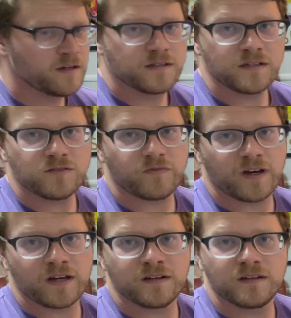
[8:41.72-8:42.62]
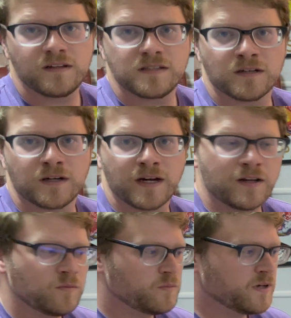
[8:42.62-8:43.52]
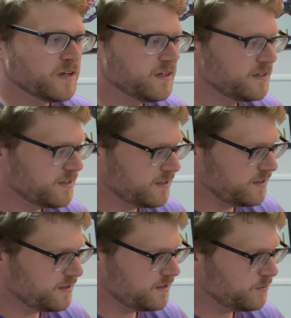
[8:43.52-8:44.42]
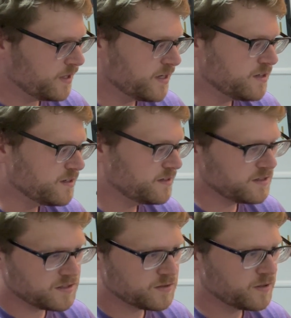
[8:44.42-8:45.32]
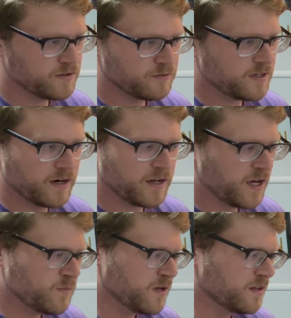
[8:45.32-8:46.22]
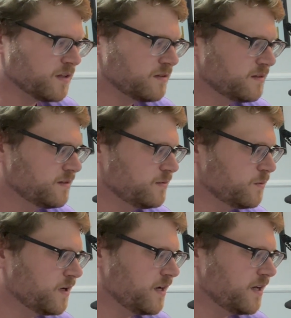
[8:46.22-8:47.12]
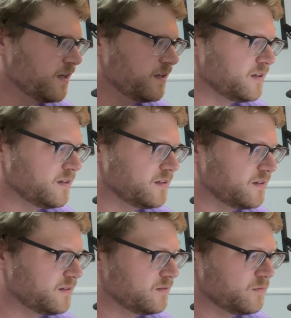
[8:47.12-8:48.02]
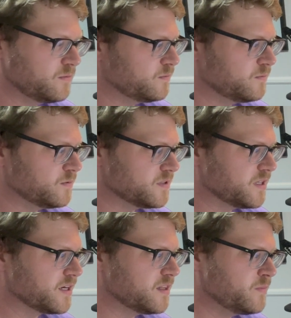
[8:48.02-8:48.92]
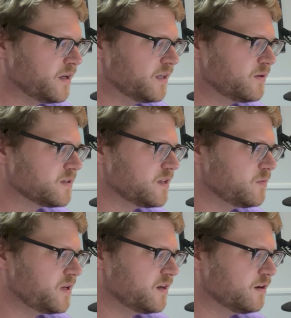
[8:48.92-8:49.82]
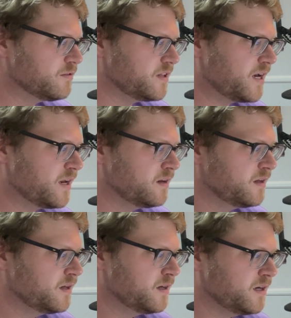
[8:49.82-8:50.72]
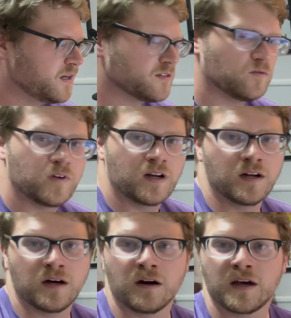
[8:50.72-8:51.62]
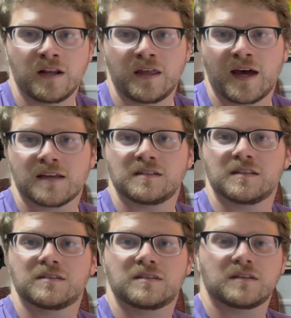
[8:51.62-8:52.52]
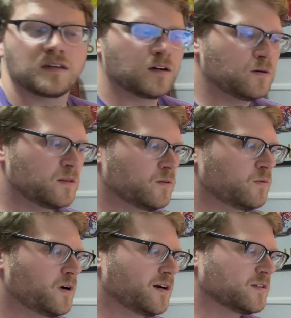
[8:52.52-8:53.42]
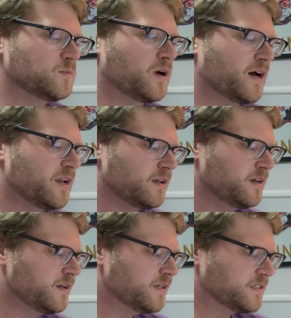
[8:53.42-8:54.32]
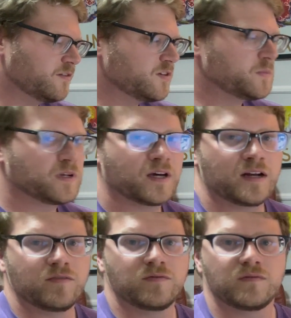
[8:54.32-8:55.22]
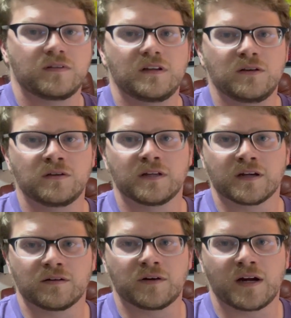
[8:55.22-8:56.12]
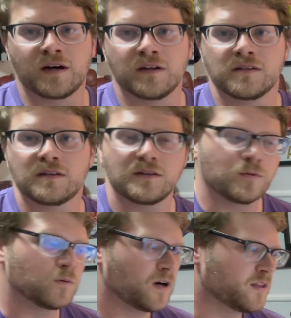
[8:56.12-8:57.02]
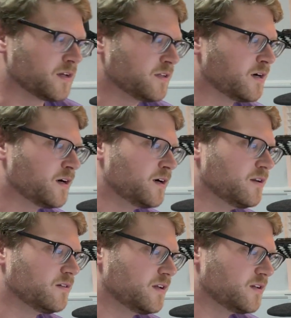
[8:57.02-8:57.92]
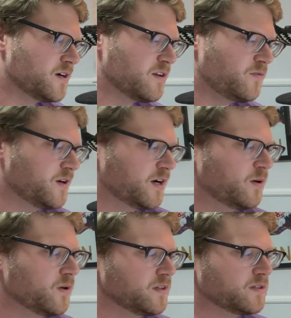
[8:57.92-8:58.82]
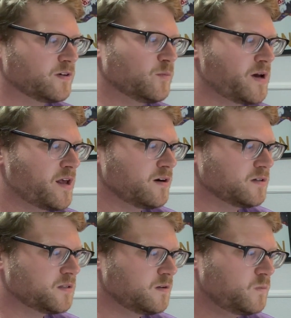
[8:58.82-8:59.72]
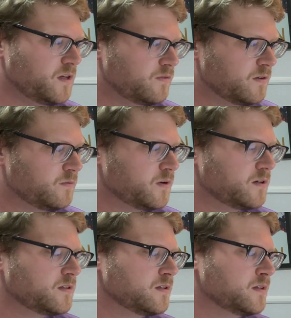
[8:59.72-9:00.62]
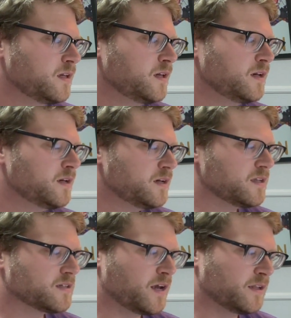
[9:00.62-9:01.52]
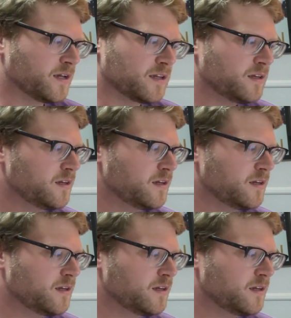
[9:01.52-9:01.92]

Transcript: That's fine, it's alright, but when I just sort of started humming what I was thinking the melody was going to be over that, it doesn't fit at all. Kind of the accents go in the wrong spot. So I've just been kind of noodling around on the guitar and trying to figure out what the strum pattern should be for the verses. It's kind of like